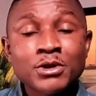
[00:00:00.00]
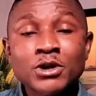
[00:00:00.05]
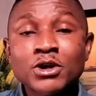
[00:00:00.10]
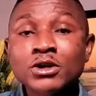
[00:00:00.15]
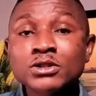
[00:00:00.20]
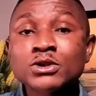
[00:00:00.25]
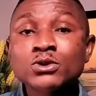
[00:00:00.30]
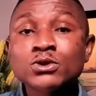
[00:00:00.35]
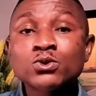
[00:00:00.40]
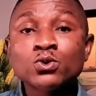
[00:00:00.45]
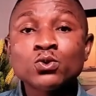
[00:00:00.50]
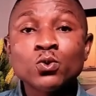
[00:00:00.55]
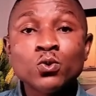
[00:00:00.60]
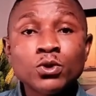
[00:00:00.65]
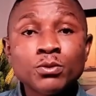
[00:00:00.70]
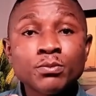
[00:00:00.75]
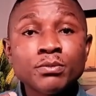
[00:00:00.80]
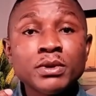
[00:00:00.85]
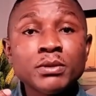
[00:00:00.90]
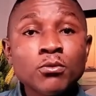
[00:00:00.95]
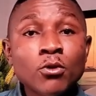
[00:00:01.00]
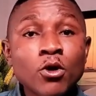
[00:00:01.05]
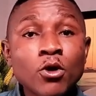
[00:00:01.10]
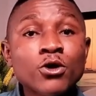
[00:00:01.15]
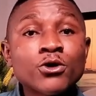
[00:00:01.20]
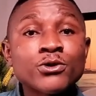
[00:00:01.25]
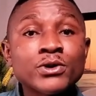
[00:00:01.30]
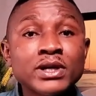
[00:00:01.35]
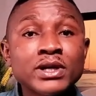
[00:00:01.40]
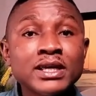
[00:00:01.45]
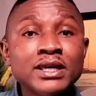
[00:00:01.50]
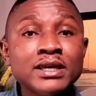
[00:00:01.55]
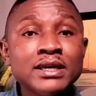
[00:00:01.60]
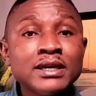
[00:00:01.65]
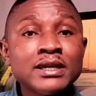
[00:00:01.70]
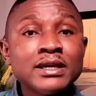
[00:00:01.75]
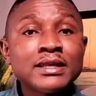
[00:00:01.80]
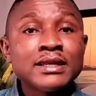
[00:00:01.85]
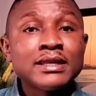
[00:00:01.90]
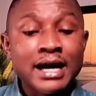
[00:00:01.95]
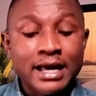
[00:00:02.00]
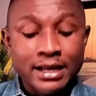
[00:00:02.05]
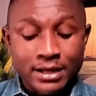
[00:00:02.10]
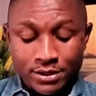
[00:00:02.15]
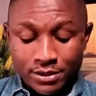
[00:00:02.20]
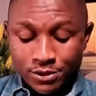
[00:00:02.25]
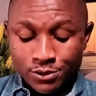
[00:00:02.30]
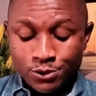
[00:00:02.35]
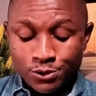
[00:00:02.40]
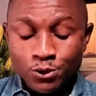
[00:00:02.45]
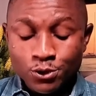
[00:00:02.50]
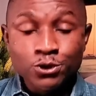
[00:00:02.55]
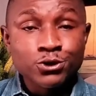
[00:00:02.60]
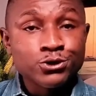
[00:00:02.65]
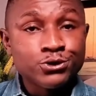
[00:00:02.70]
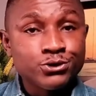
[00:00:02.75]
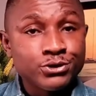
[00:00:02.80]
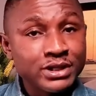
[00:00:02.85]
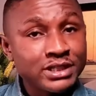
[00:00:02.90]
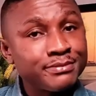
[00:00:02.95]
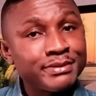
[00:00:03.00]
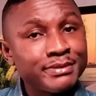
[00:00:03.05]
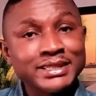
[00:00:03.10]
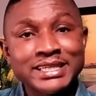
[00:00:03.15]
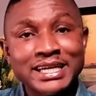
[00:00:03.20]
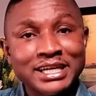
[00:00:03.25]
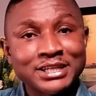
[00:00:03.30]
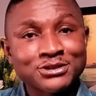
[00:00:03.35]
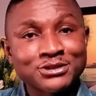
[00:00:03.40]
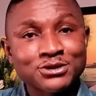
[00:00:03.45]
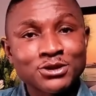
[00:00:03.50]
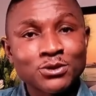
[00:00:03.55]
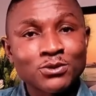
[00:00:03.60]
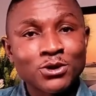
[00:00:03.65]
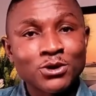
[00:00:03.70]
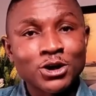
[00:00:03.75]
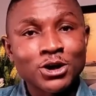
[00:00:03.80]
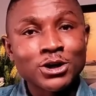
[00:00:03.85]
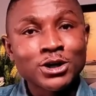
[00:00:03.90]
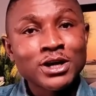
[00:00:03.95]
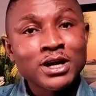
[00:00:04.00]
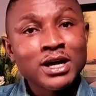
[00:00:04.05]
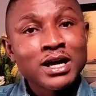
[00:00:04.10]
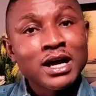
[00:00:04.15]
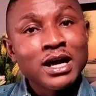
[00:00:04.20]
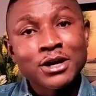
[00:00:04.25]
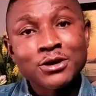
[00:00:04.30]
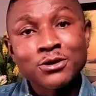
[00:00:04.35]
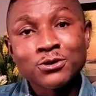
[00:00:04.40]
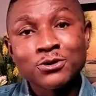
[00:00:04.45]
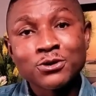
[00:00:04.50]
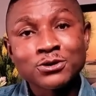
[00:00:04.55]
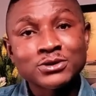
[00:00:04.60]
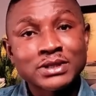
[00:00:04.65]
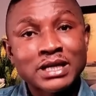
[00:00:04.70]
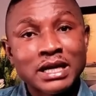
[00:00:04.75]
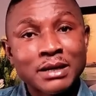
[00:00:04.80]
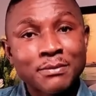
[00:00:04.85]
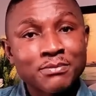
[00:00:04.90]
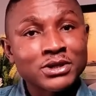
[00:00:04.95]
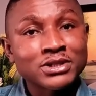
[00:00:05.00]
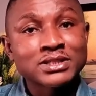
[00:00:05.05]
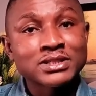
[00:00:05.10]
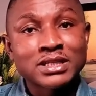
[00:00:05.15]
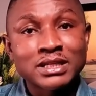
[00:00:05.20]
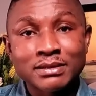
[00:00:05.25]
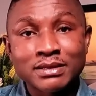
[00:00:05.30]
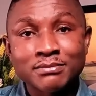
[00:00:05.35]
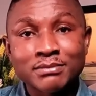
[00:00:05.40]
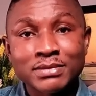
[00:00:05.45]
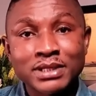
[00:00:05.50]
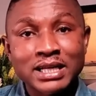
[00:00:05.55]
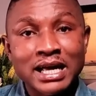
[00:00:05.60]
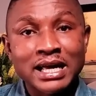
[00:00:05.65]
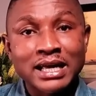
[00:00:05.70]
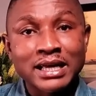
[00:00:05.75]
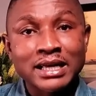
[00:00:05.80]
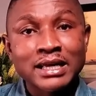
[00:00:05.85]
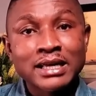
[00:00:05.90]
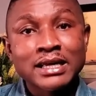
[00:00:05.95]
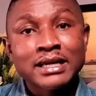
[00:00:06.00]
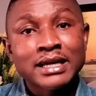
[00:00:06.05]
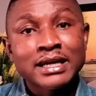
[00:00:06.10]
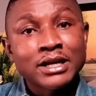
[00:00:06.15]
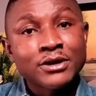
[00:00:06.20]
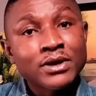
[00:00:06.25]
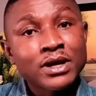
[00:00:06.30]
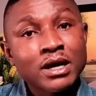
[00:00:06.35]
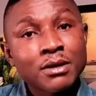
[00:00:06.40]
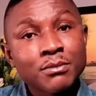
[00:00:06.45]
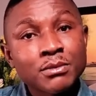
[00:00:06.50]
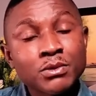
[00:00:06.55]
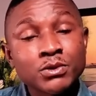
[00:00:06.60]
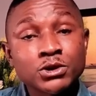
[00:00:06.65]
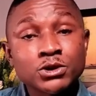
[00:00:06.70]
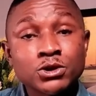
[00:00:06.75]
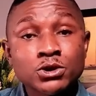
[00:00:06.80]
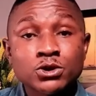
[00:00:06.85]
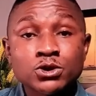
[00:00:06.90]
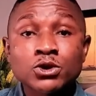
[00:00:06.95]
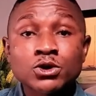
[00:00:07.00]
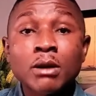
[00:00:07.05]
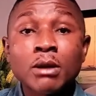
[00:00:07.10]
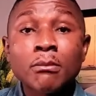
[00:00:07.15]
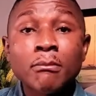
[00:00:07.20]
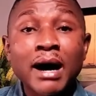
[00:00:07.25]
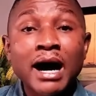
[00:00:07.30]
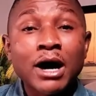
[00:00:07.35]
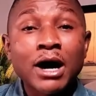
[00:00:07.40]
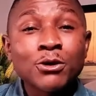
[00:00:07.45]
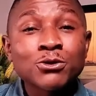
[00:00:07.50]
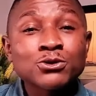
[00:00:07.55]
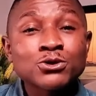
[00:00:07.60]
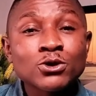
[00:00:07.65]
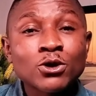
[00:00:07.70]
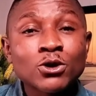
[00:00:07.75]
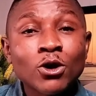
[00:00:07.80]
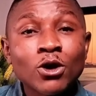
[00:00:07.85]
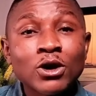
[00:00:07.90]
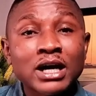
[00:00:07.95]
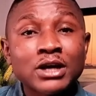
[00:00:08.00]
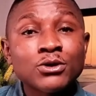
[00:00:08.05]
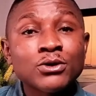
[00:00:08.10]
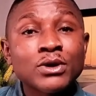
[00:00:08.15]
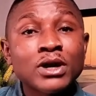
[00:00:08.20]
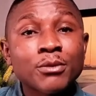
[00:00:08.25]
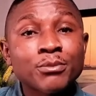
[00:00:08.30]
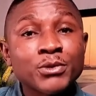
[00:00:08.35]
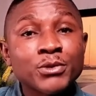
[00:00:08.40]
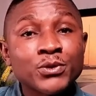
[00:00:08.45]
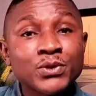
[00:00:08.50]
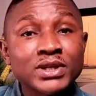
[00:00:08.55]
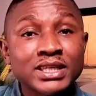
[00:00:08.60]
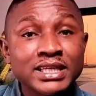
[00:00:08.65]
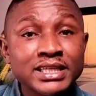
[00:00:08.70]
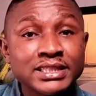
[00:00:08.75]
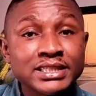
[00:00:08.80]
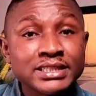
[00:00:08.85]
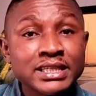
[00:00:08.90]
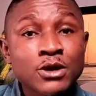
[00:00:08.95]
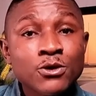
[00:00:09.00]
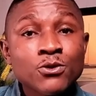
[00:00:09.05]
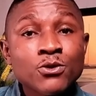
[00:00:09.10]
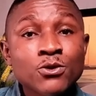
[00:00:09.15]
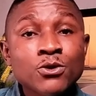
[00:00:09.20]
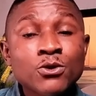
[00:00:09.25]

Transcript: Because it would be mockery that, you know, you dress better than someone and you go to that person and be like, can you help me with some amount, or can you help me with this?